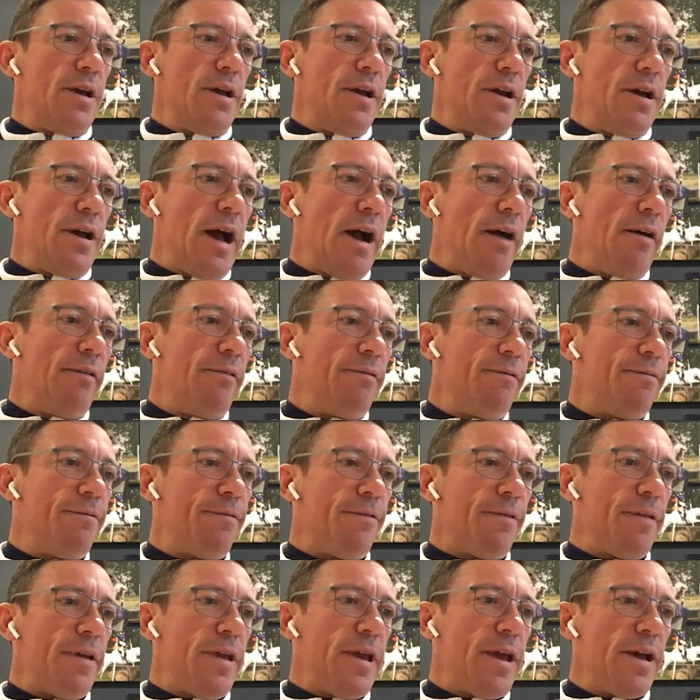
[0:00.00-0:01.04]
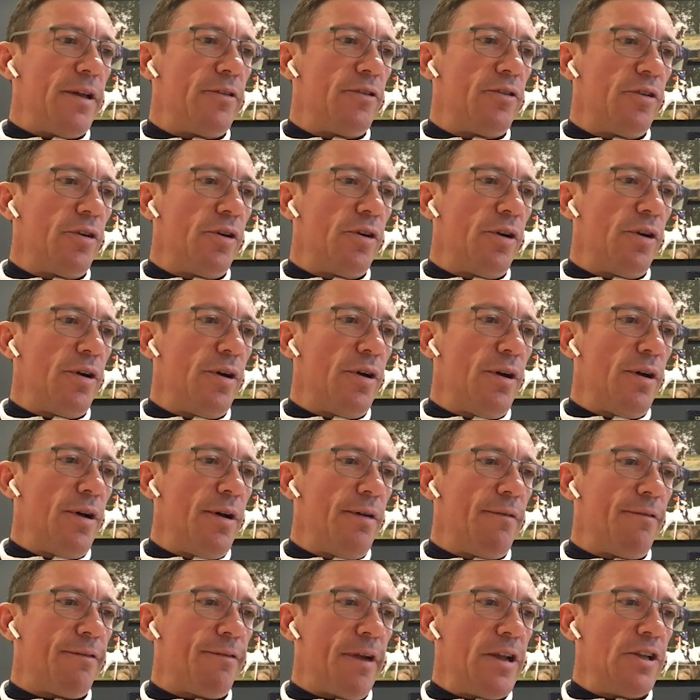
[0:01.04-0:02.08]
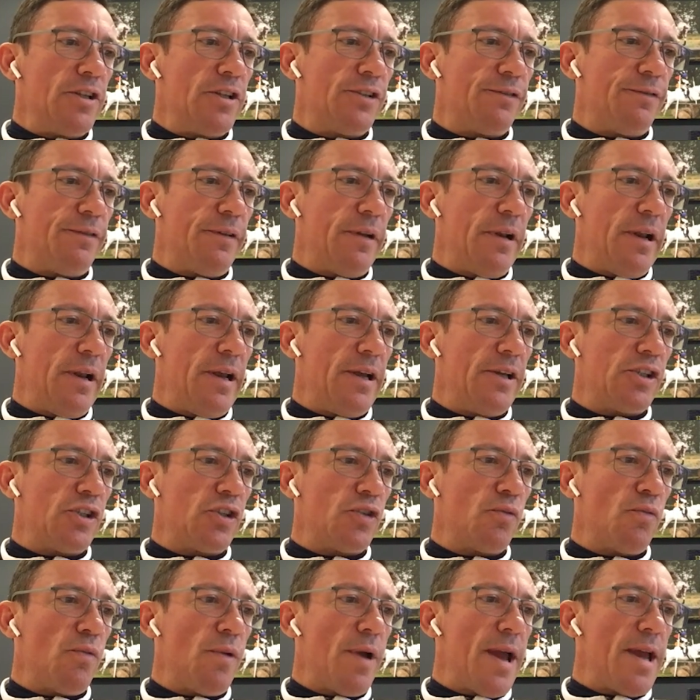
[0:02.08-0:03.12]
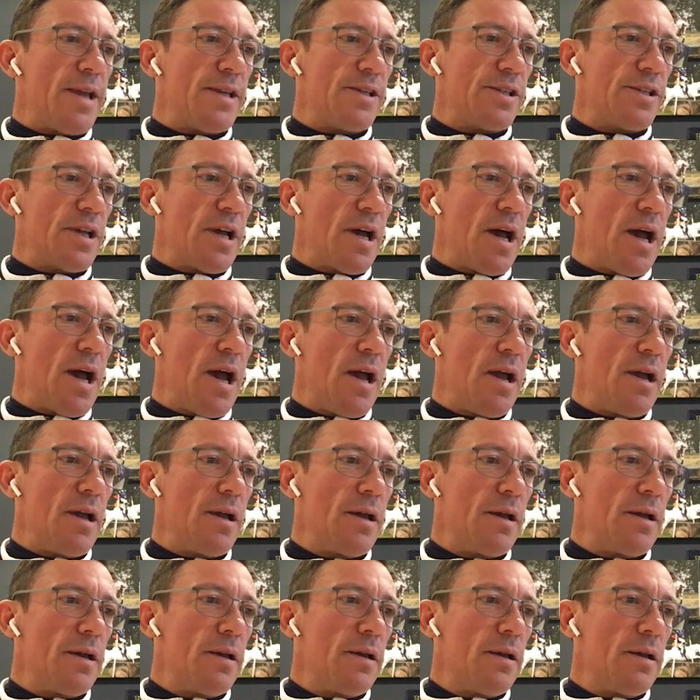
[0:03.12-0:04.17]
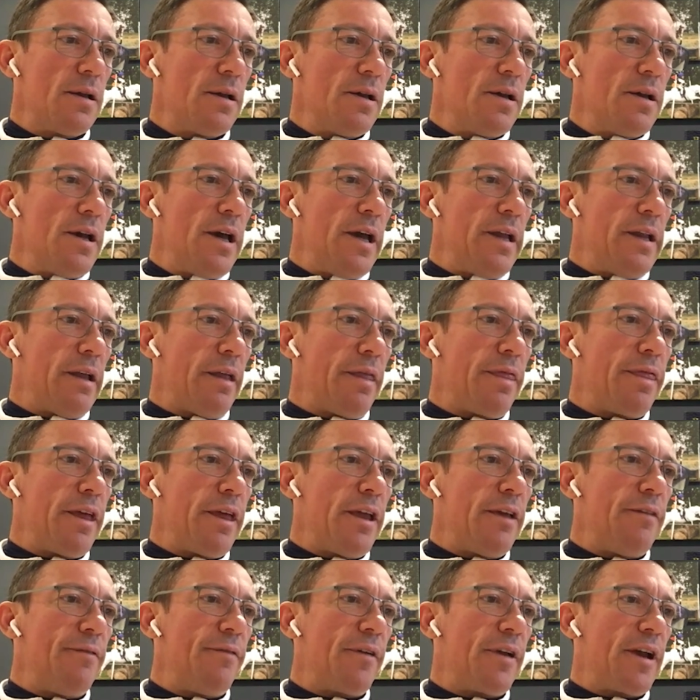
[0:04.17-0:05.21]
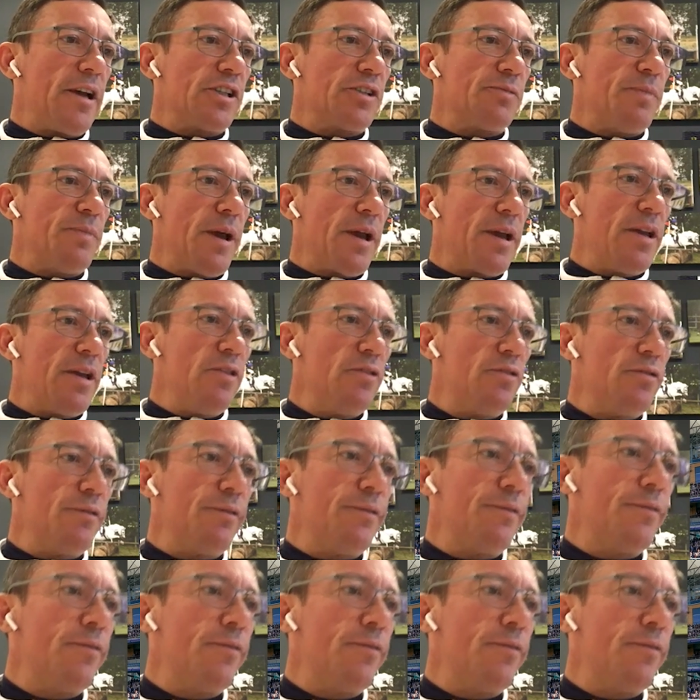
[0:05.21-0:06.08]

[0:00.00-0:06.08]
I fear the French filly, Suesa. And I think if he comes back into